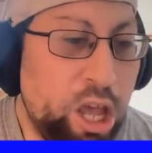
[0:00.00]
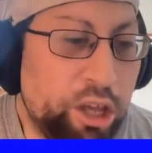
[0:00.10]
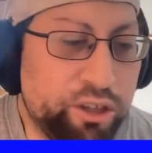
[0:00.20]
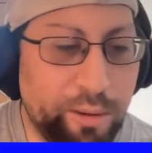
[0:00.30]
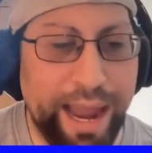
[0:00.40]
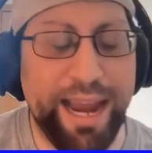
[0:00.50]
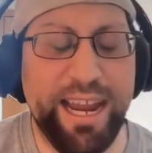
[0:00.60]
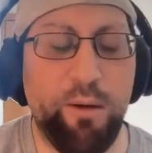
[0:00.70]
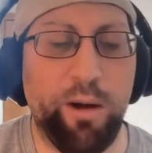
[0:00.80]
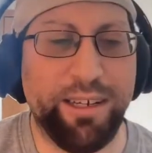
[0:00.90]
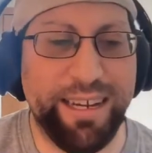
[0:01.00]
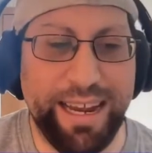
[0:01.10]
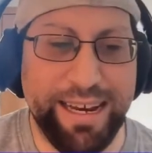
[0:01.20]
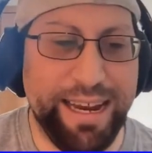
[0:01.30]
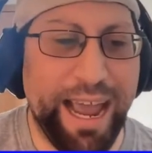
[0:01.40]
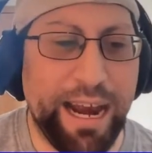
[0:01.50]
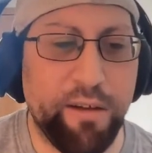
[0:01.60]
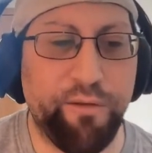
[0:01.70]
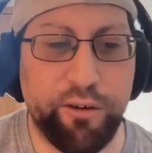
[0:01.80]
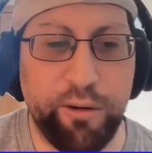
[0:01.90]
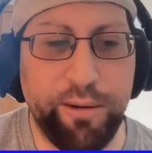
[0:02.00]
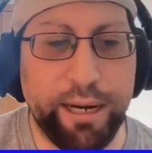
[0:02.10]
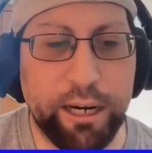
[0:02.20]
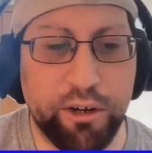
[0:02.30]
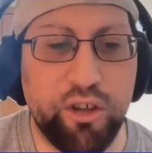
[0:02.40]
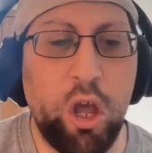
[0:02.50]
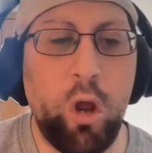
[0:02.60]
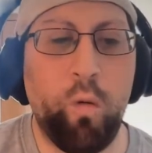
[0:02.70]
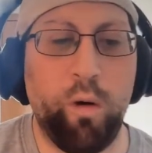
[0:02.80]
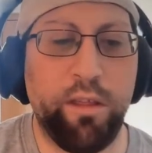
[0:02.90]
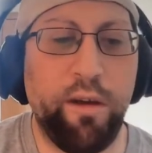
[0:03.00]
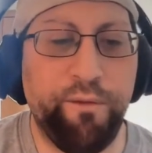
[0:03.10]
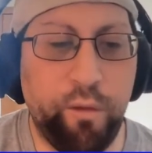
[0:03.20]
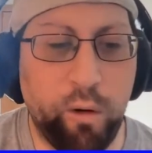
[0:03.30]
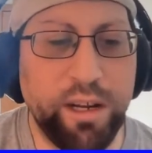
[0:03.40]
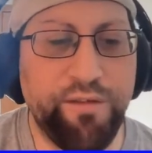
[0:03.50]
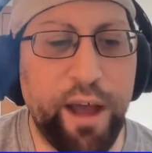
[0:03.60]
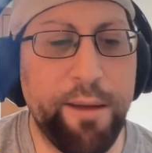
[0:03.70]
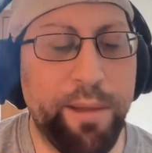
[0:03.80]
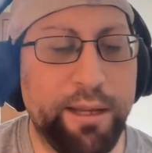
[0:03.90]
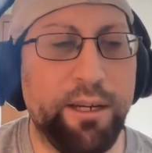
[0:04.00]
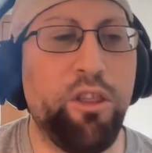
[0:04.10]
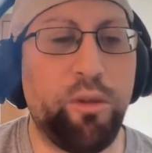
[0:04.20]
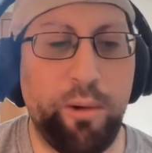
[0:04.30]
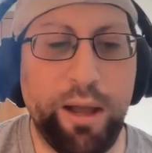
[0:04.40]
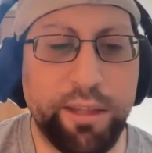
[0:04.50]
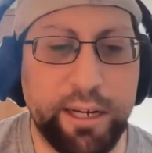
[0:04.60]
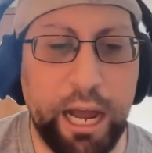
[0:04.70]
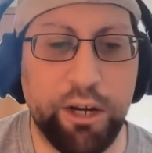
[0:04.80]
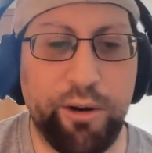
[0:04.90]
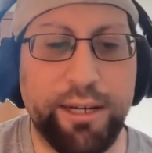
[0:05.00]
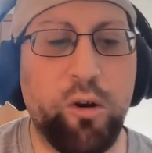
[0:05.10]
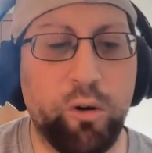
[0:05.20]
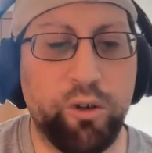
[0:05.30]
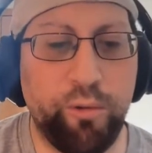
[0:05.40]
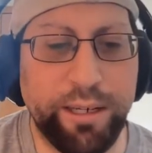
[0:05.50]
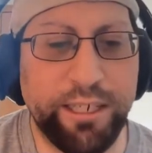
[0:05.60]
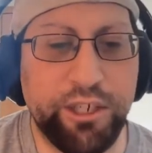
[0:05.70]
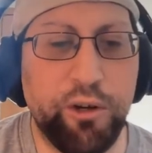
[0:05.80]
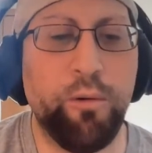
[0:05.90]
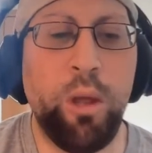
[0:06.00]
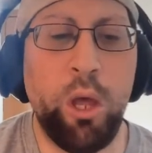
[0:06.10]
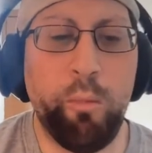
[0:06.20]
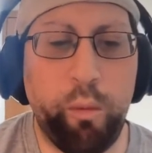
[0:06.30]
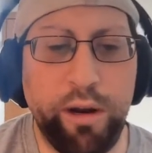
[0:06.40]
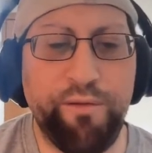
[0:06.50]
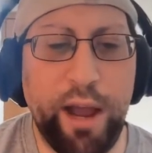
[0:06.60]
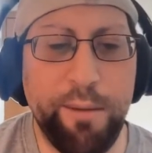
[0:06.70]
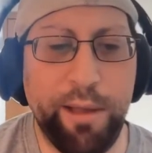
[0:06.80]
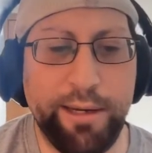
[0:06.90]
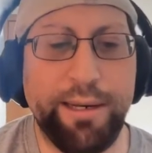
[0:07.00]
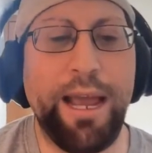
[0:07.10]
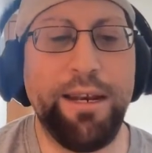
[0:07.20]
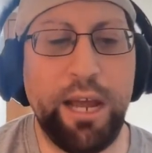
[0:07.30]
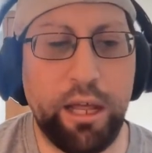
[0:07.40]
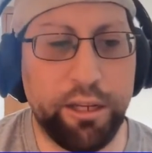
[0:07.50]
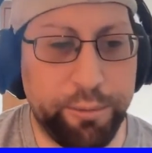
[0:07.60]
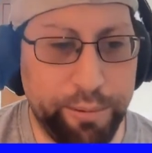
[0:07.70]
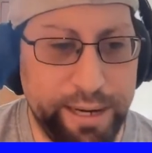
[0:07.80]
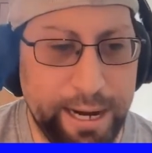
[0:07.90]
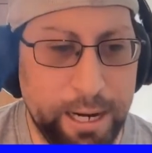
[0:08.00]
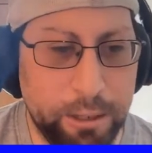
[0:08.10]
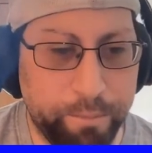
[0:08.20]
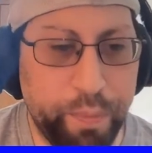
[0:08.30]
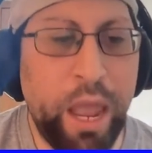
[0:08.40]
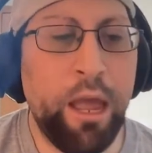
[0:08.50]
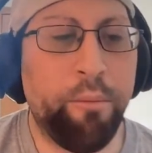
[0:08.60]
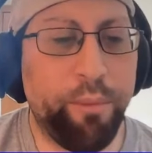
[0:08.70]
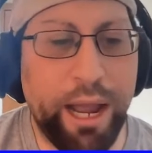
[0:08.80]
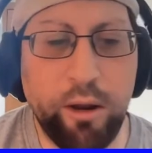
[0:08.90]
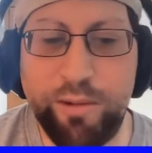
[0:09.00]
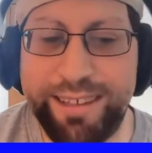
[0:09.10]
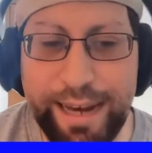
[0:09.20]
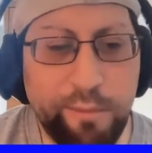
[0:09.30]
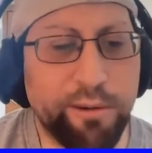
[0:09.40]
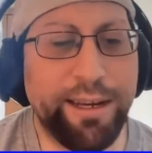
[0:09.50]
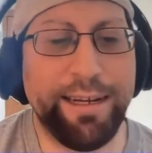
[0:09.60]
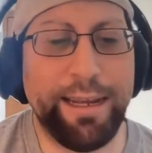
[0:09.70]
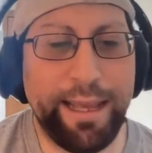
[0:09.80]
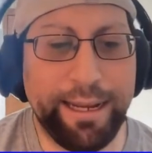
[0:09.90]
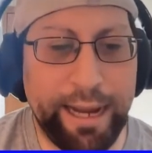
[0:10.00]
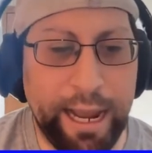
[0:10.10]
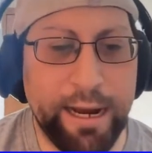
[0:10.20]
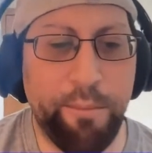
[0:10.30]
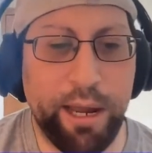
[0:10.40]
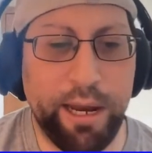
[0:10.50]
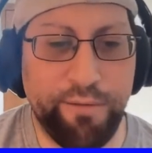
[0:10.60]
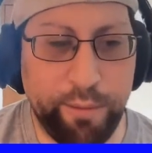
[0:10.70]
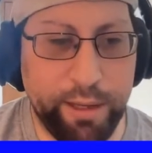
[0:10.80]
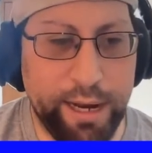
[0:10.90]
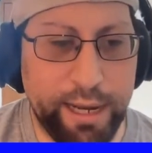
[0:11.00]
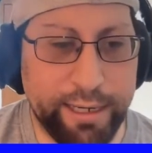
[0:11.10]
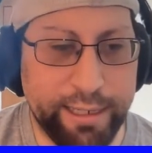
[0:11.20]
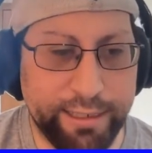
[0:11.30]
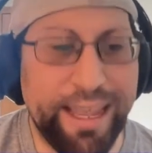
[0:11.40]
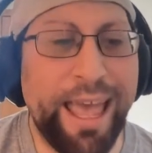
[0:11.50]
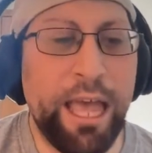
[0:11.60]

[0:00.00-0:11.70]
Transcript: So, hey, he went to Indiana for 2 years worth $45 million throughout the contract or $22.5 million per year. Brown was never going to get that kind of money from the Nuggets.